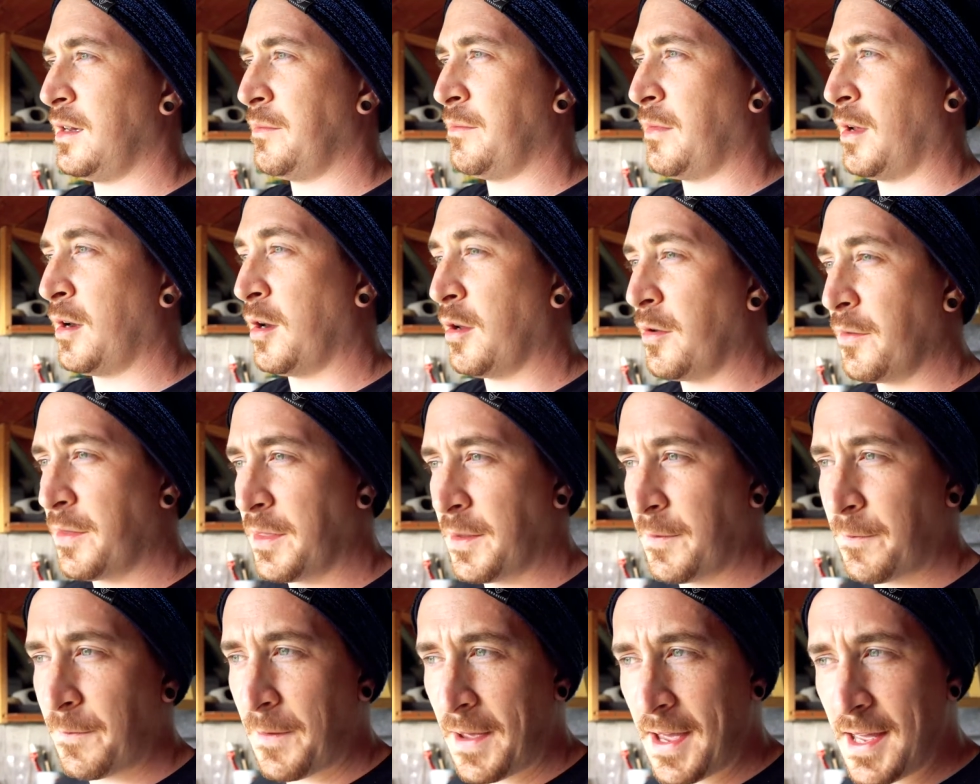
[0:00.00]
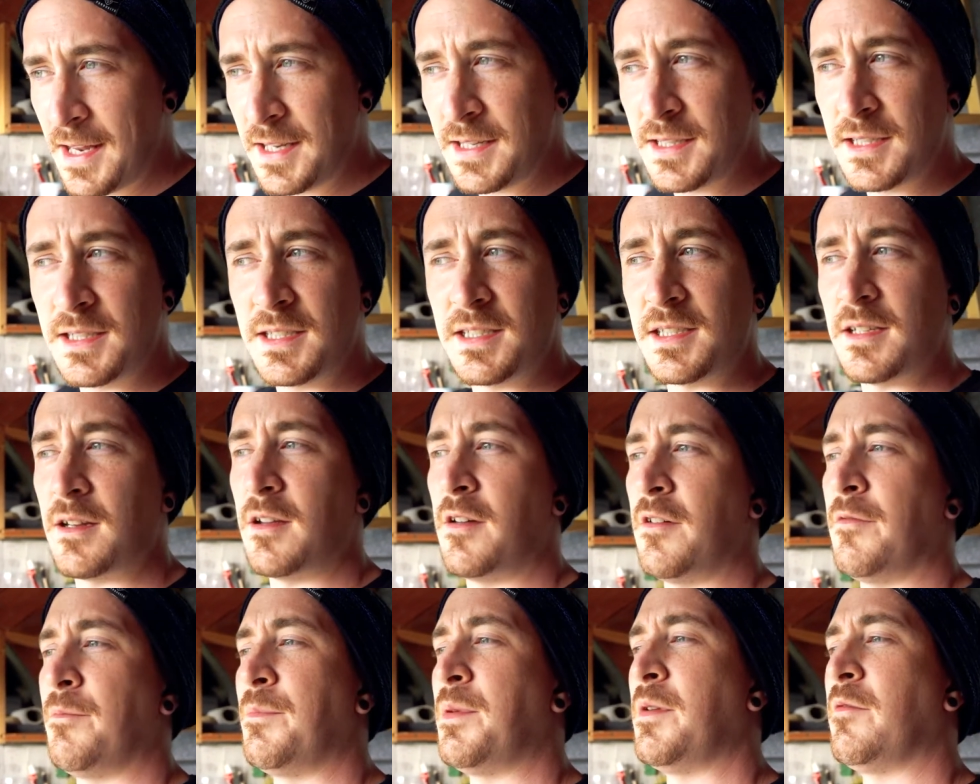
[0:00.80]
lot of the fans
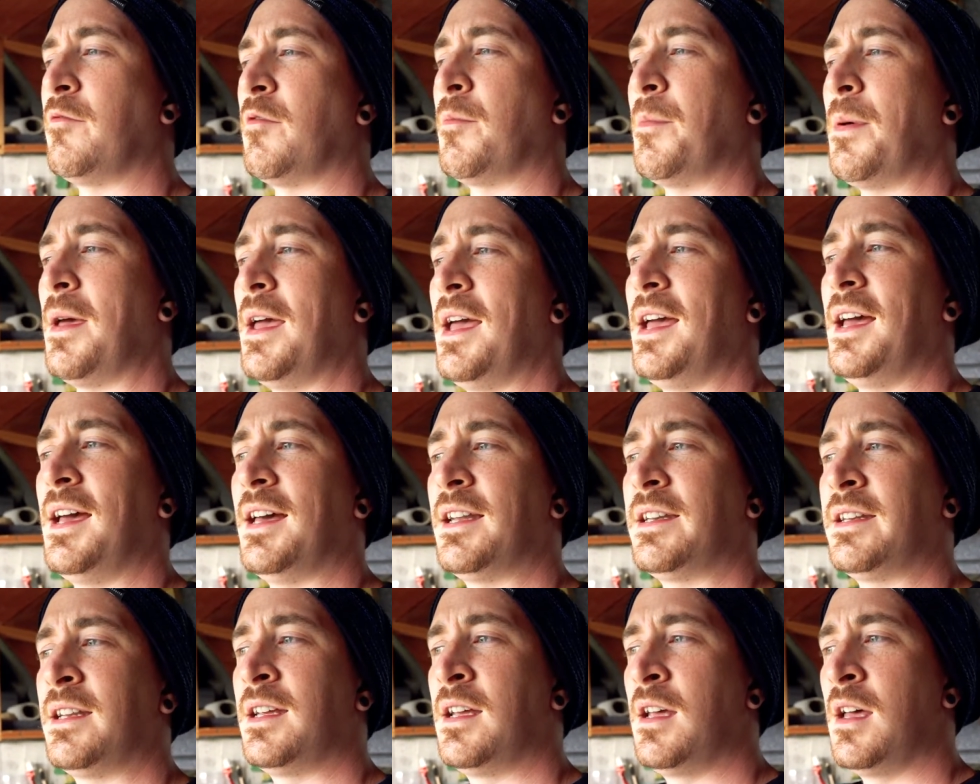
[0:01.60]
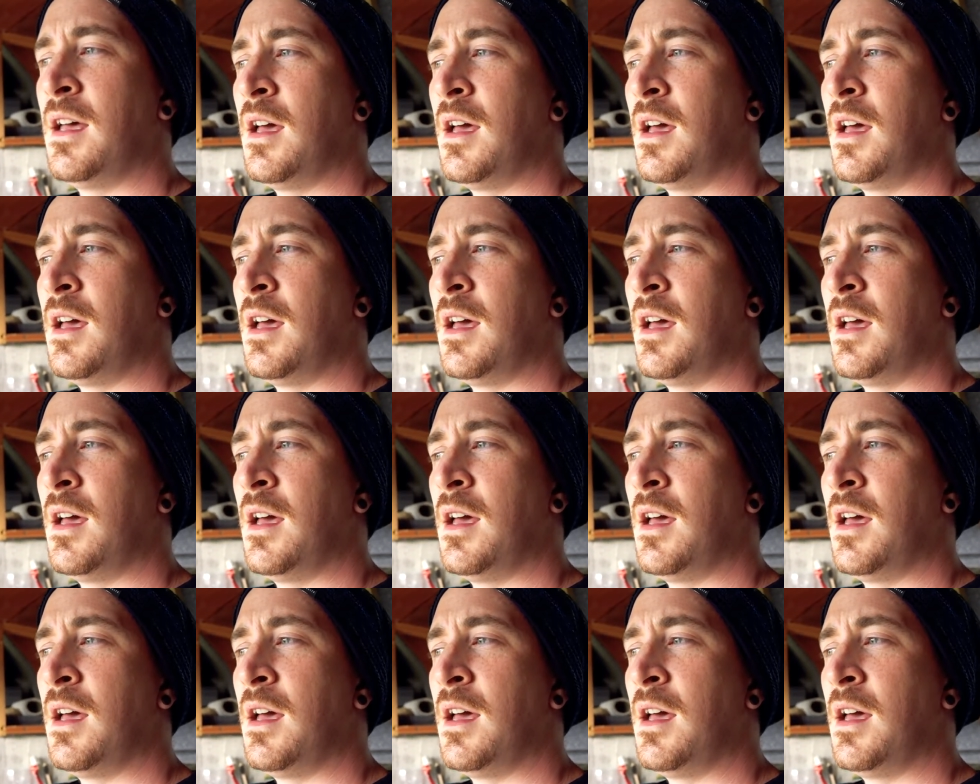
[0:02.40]
have been repaired.